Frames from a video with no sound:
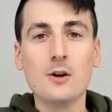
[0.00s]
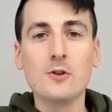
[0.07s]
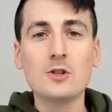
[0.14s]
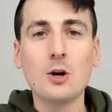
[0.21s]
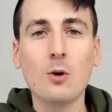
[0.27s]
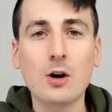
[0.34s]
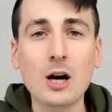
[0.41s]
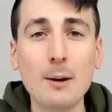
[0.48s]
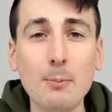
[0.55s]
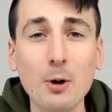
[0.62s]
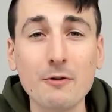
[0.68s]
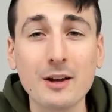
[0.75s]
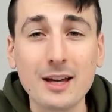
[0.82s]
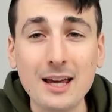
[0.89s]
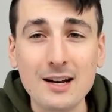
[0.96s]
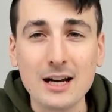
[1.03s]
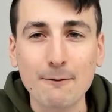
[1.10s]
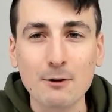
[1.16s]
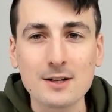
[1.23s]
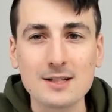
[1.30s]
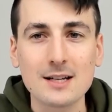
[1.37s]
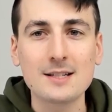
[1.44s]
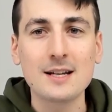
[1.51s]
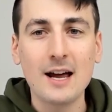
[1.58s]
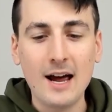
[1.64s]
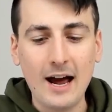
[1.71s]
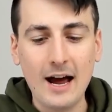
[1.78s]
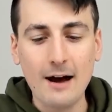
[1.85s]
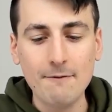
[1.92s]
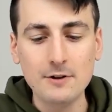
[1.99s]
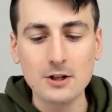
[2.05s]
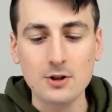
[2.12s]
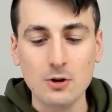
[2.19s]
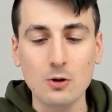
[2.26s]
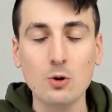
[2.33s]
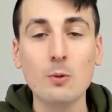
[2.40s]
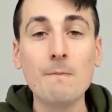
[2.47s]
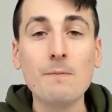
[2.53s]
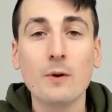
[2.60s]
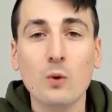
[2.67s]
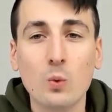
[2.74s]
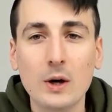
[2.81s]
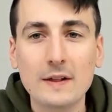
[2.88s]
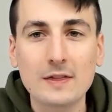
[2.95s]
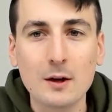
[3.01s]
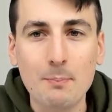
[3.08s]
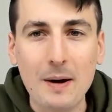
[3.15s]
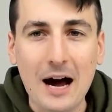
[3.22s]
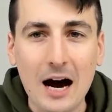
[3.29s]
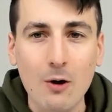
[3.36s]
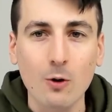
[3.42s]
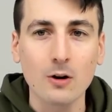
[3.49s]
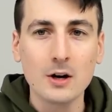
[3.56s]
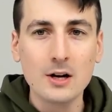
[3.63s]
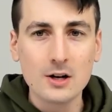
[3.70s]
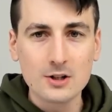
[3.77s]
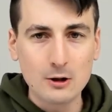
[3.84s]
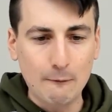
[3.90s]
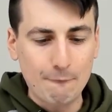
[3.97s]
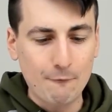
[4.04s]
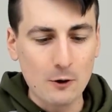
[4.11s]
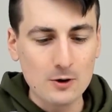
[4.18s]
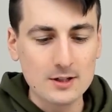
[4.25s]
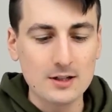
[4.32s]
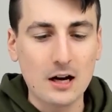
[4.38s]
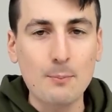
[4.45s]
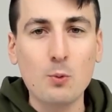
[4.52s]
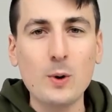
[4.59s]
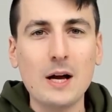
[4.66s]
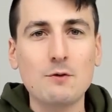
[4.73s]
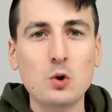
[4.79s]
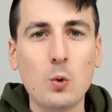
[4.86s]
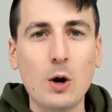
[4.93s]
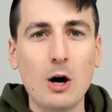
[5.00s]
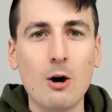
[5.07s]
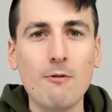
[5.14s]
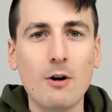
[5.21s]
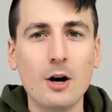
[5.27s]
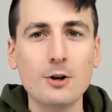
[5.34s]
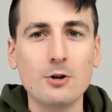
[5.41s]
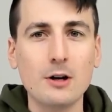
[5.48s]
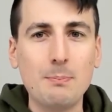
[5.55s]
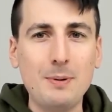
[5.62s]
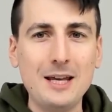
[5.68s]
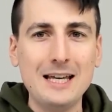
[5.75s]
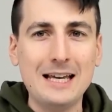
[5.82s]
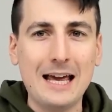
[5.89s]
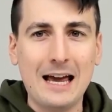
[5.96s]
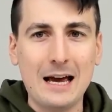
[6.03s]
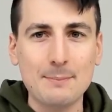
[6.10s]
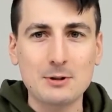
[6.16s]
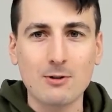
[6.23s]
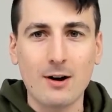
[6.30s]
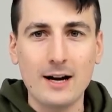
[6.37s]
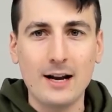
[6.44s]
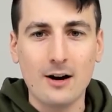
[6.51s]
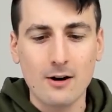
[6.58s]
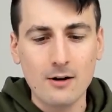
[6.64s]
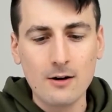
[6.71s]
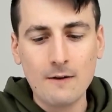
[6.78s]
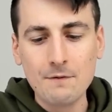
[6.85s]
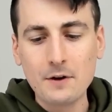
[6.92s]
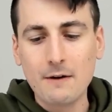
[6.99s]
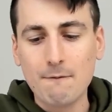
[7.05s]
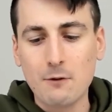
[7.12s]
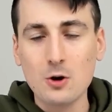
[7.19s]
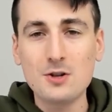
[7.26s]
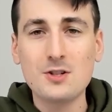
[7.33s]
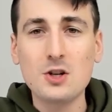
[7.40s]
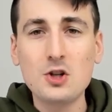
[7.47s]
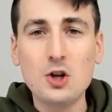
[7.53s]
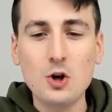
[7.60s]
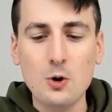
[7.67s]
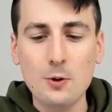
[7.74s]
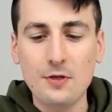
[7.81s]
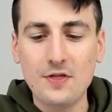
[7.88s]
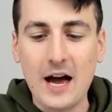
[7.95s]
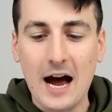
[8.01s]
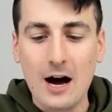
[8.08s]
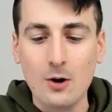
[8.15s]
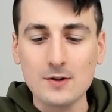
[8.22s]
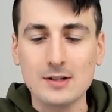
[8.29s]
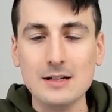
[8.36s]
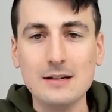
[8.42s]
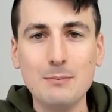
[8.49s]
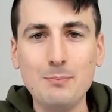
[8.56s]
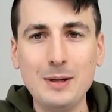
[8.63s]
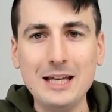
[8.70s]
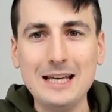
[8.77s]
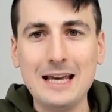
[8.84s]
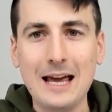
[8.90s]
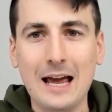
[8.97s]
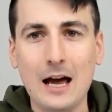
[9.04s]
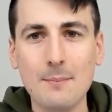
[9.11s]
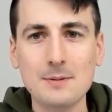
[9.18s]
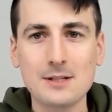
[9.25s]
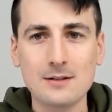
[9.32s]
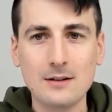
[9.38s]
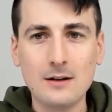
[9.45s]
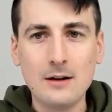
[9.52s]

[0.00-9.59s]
So a couple of the key differences have to do with the power. So first up, we have 1200 peak amps right here versus 2000 peak amps.